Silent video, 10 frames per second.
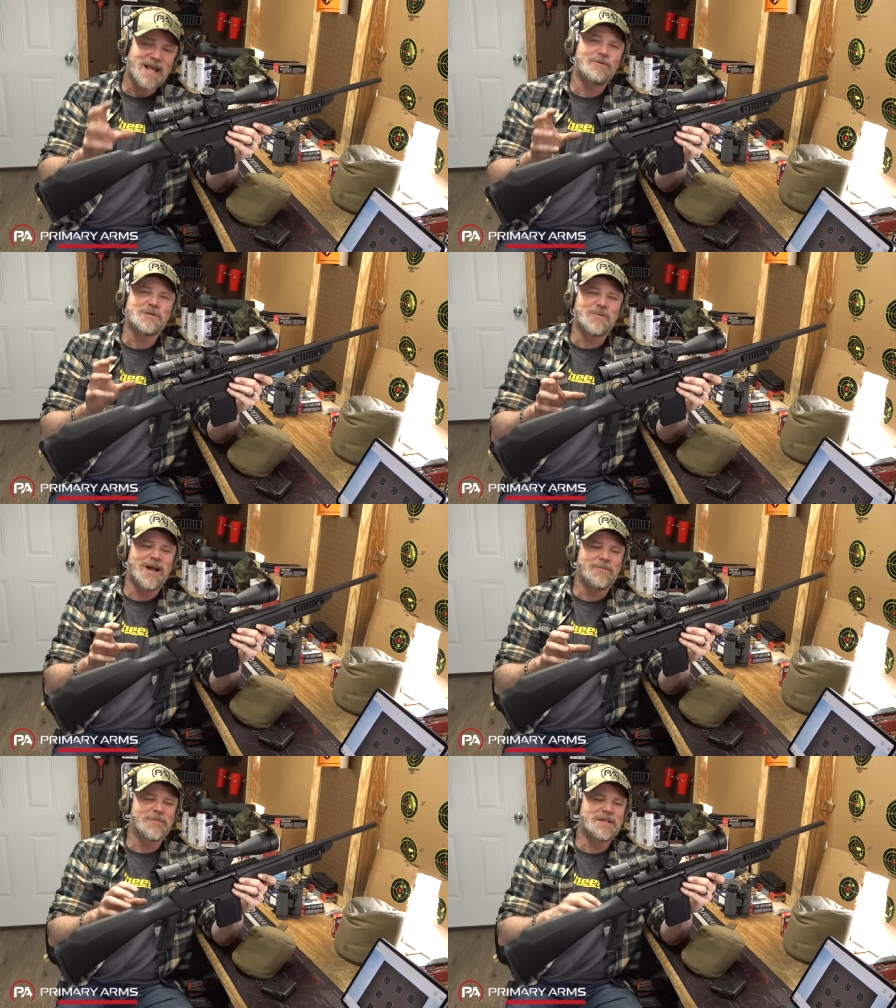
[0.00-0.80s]
that was a
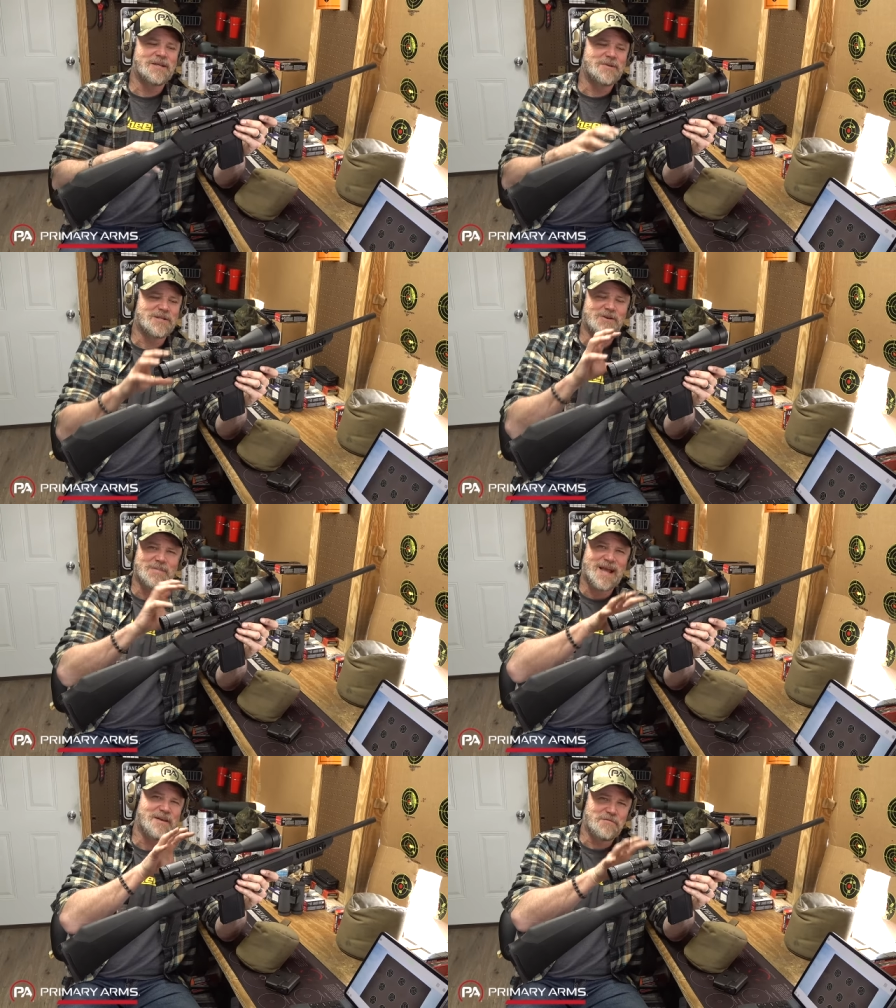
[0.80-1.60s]
problem with them, and so
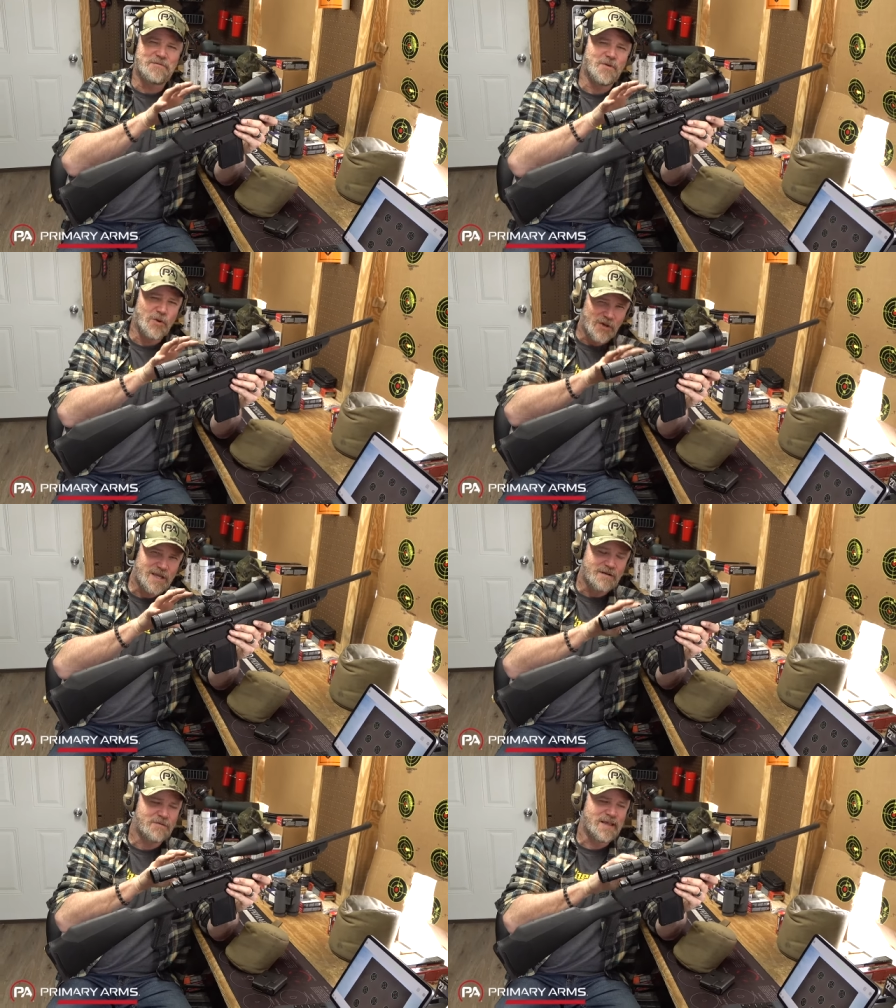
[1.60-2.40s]
I'm kind of
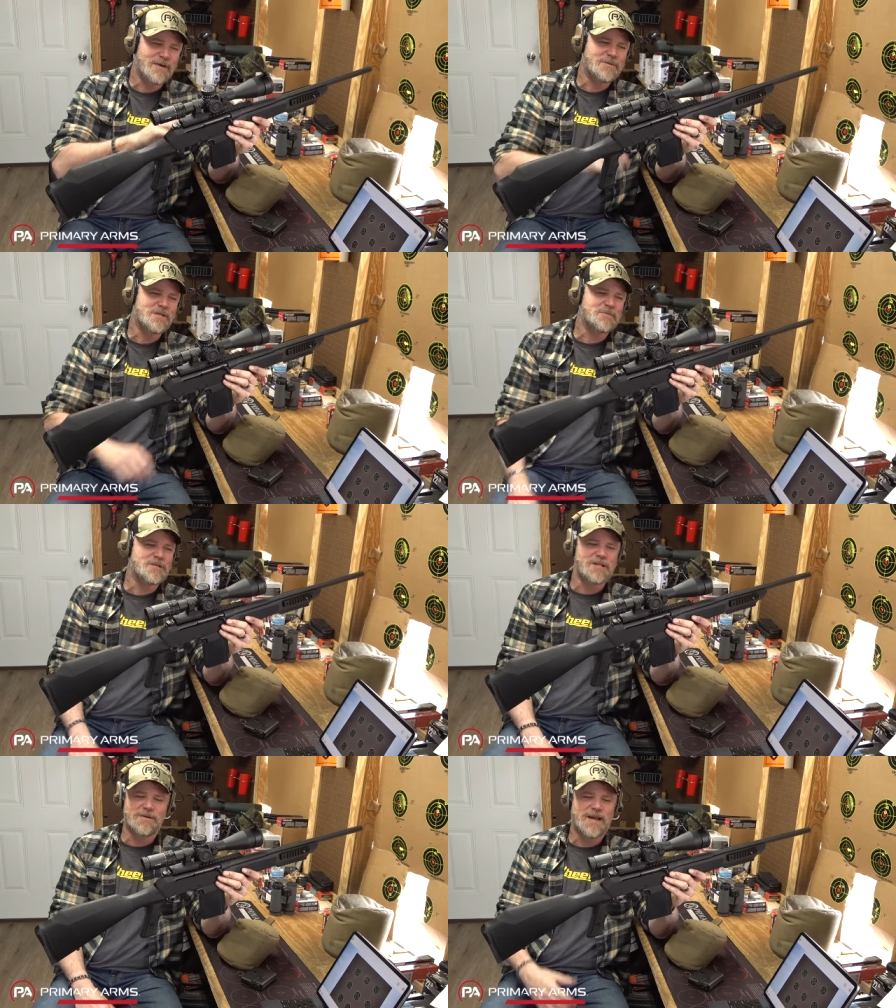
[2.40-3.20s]
looking for that with this
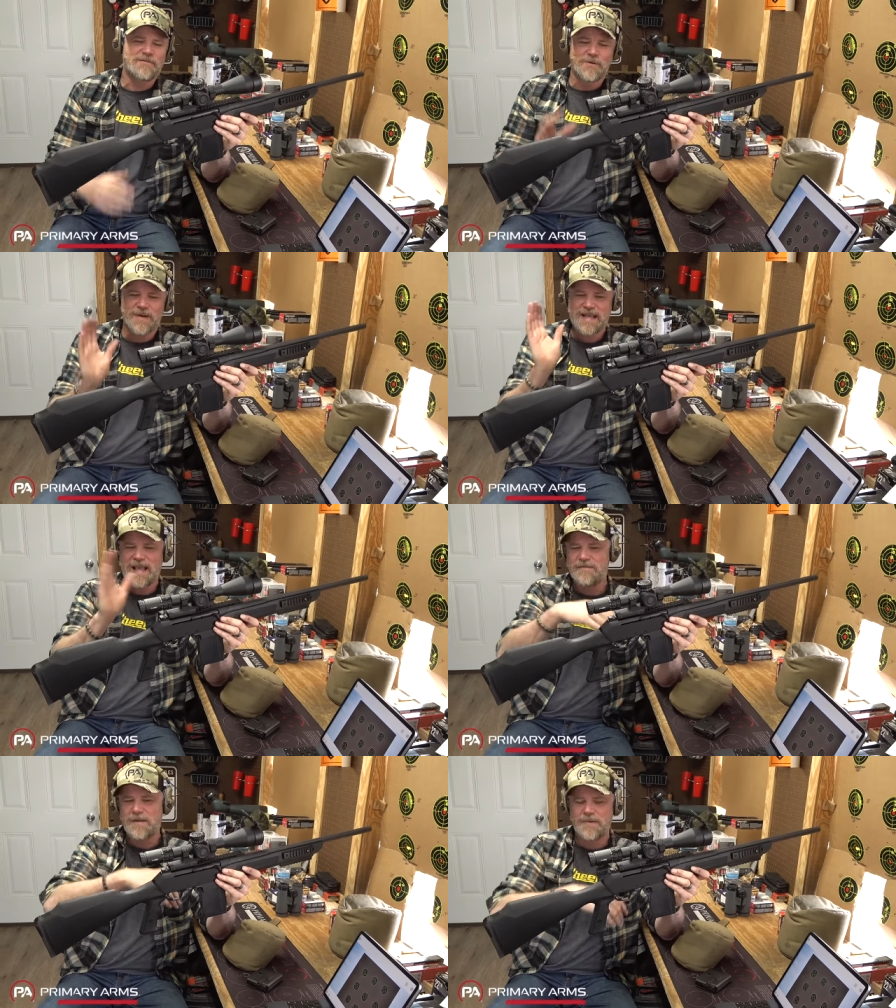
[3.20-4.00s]
particular rifle, but I
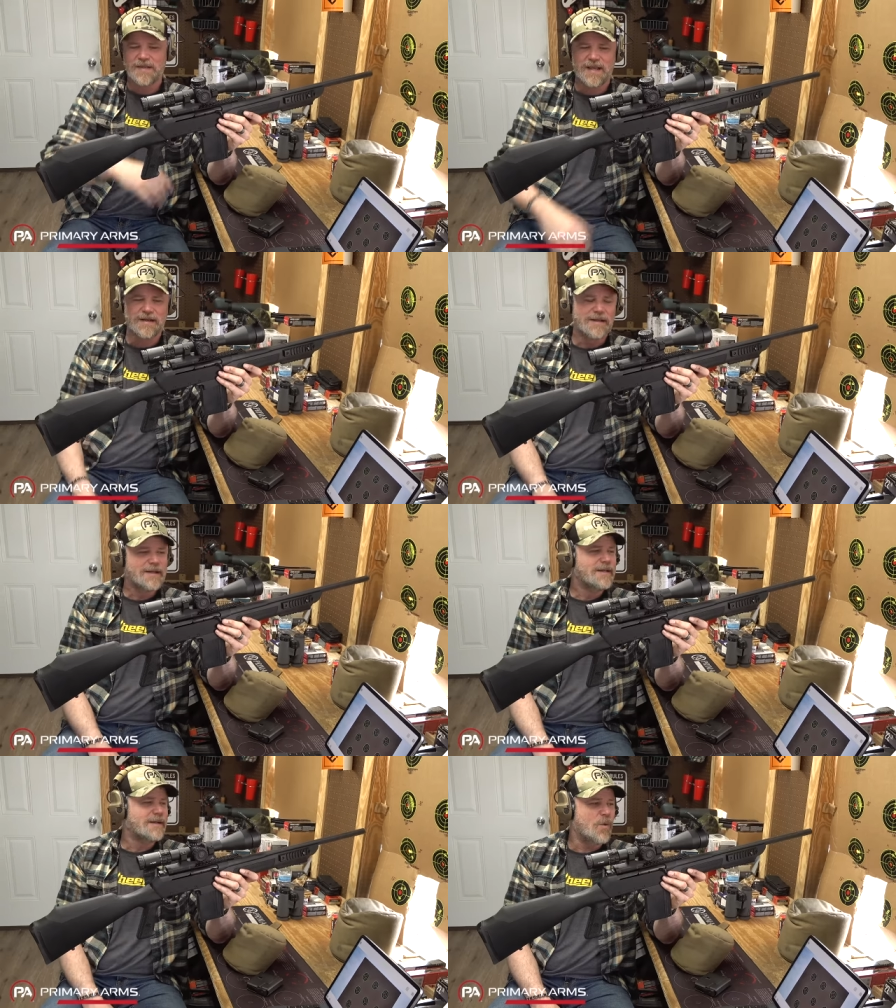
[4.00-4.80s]
gave up on that
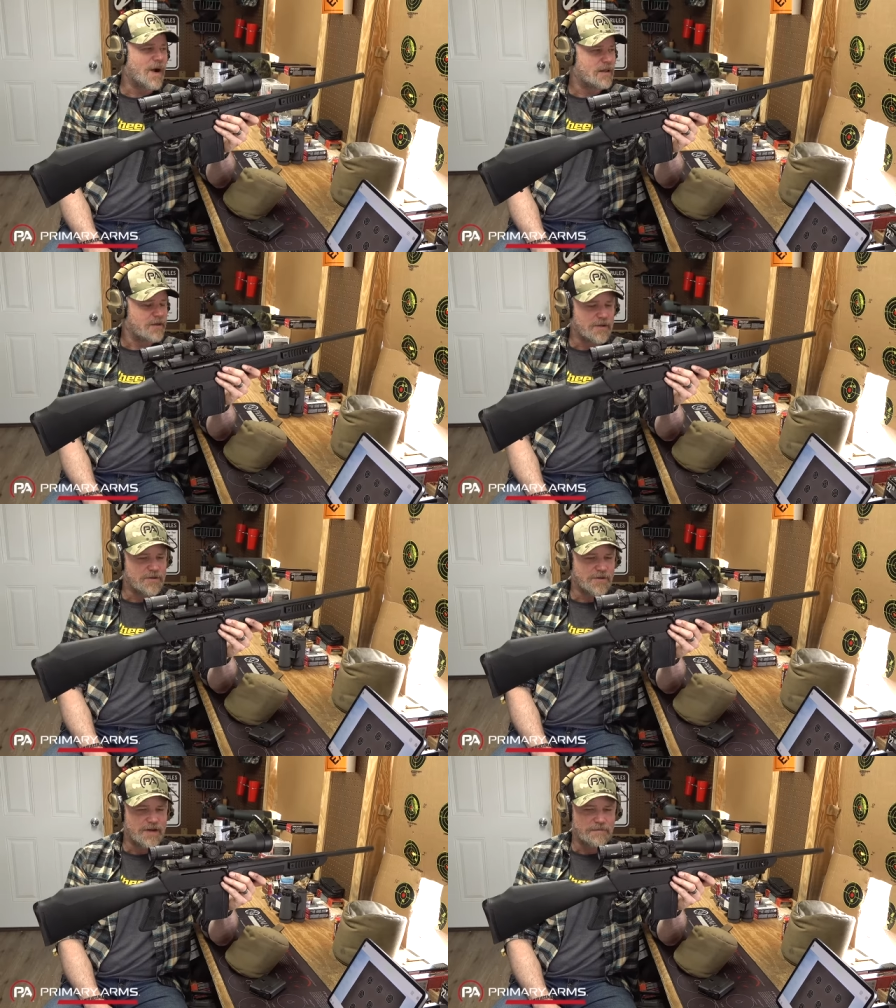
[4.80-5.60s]
a while ago
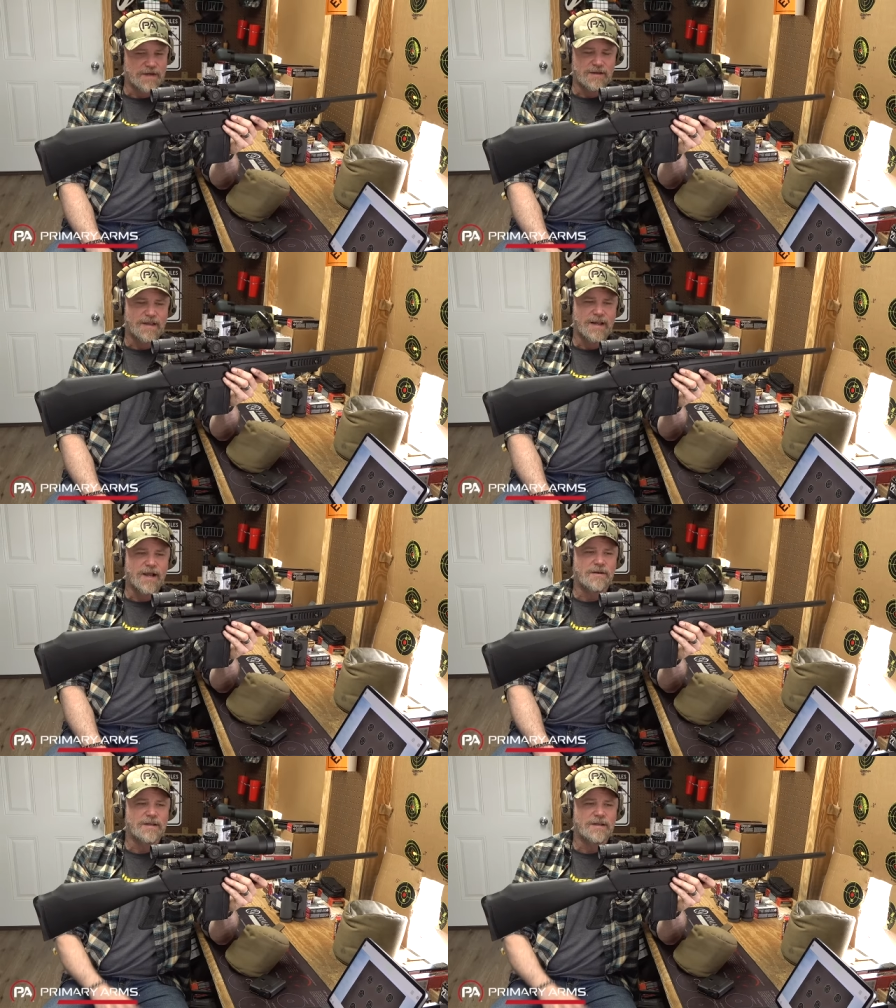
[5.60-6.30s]
trying to figure that out.